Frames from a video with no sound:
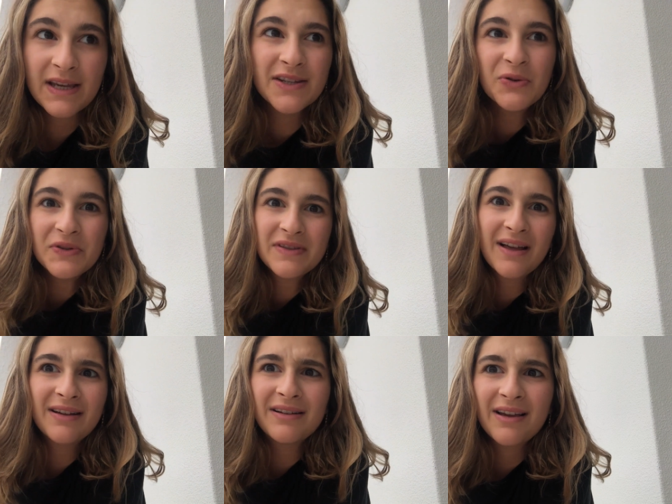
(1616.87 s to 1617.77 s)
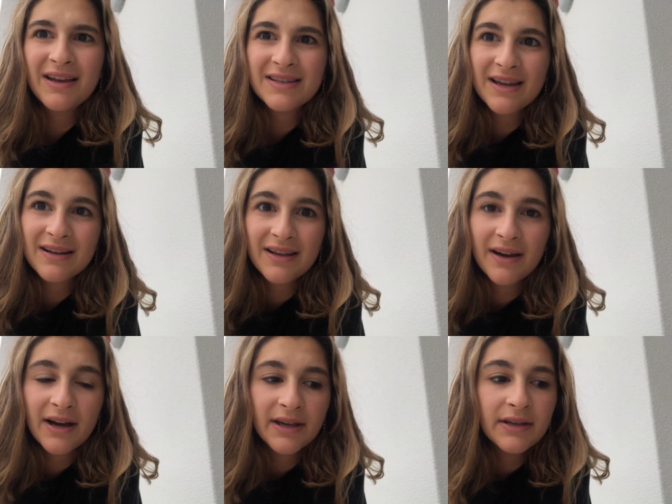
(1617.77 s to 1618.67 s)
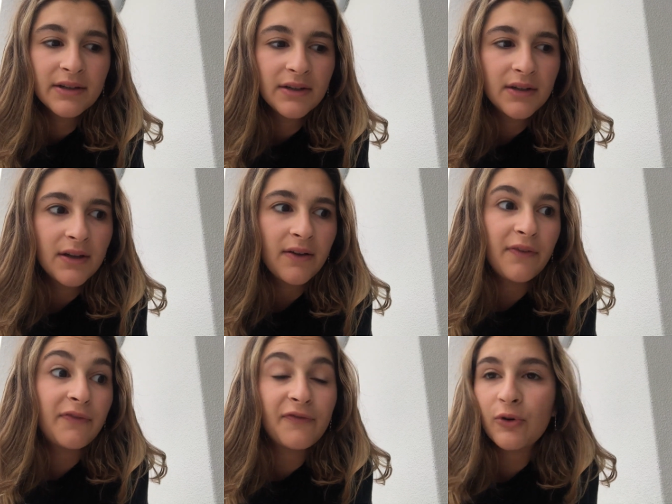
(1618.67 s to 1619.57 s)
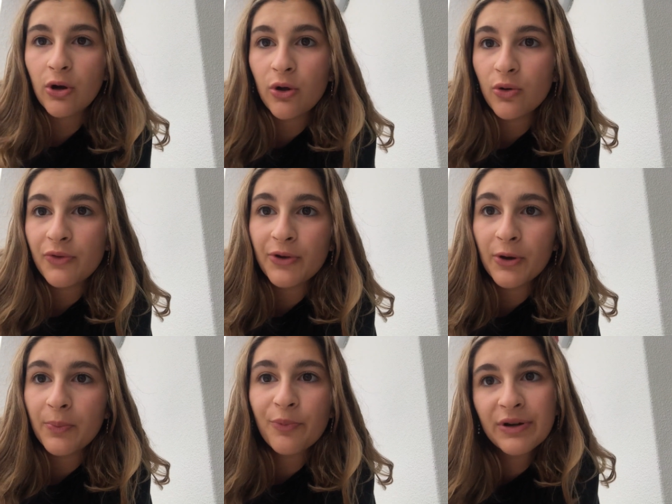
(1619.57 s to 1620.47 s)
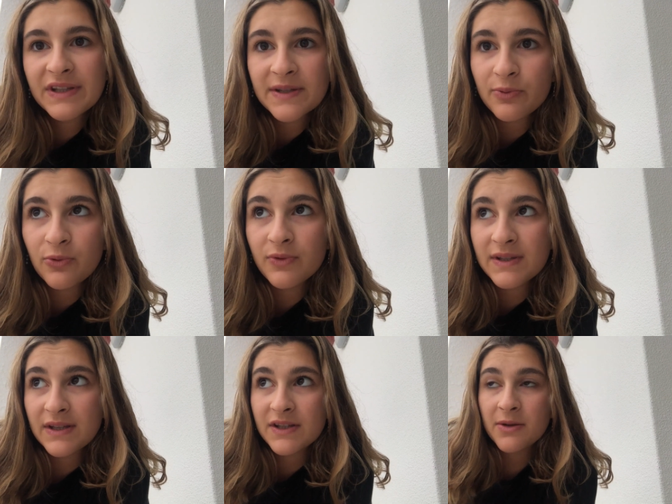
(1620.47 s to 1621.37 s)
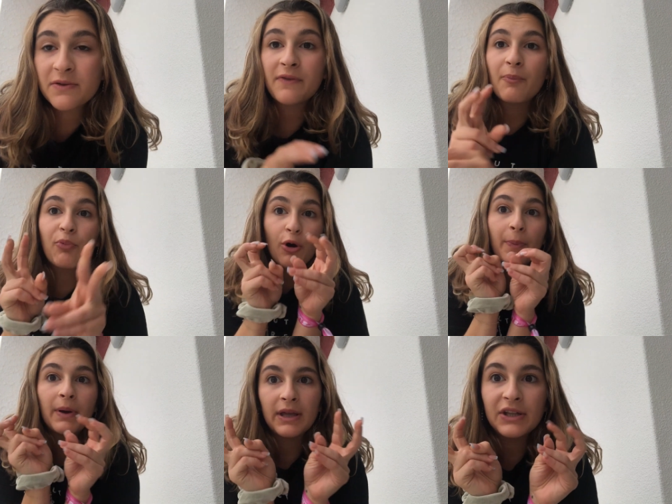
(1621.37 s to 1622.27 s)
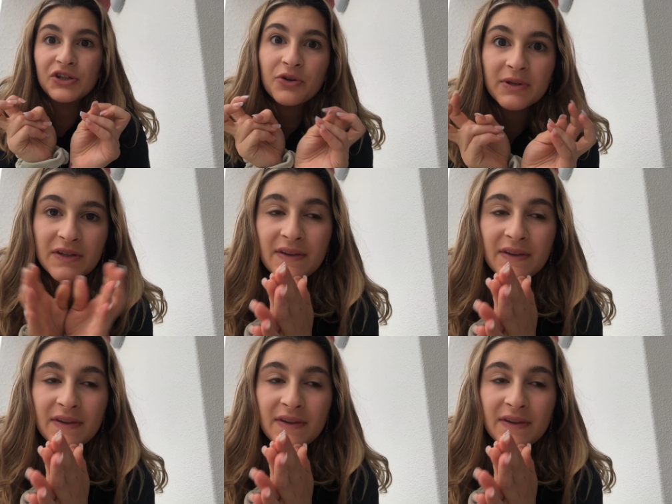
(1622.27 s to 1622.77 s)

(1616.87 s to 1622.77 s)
It's not that exactly I follow the principles in terms of proper intuitive